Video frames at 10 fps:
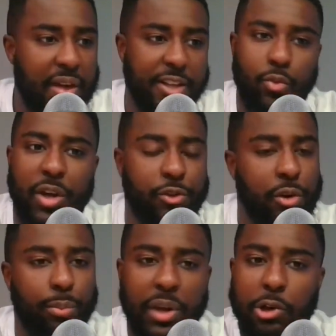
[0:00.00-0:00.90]
that's why
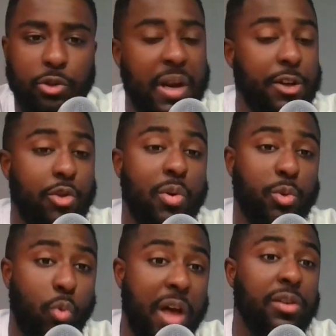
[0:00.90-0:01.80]
certain players did not do
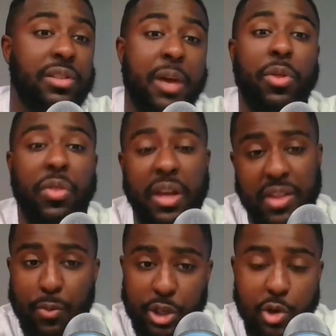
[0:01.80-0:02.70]
as well as they would think
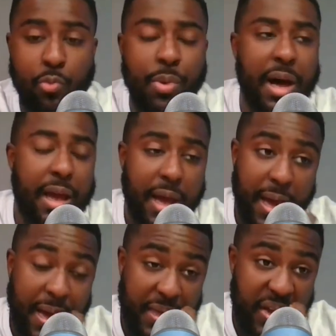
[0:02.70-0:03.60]
they would do. But
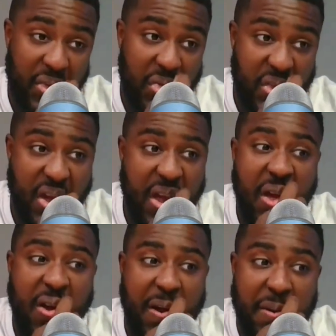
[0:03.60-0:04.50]
at the end of the day,
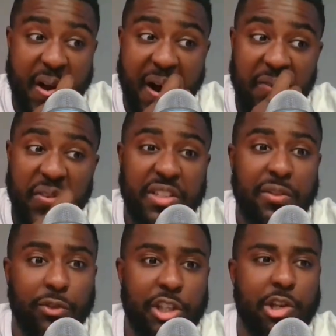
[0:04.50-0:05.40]
I mean,
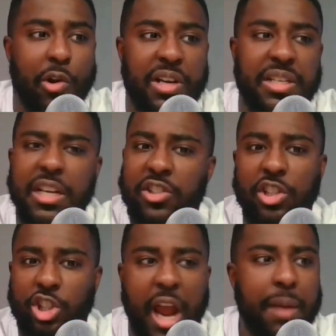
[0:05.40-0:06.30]
offensively, you're in
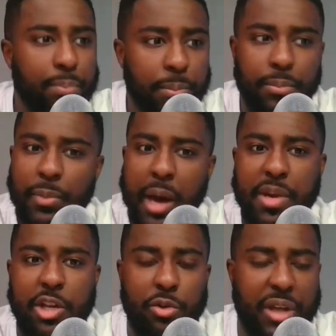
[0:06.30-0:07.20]
decent shape. I
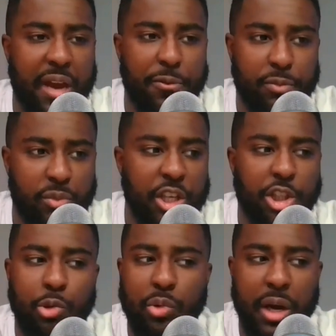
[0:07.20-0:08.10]
mean, you just got to
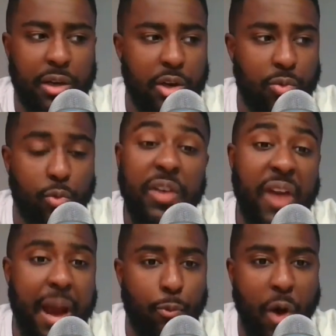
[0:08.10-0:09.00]
get you a new
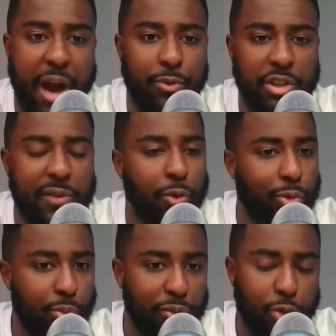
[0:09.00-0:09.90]
revamped wide receiver
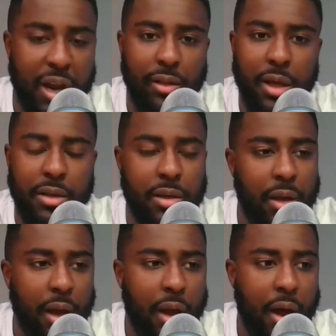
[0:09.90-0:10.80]
room with Drake London.
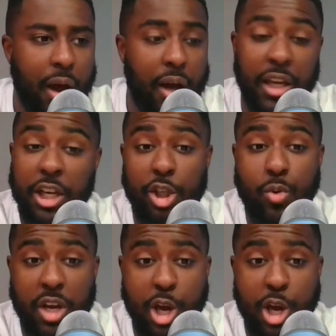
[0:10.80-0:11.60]
Get you a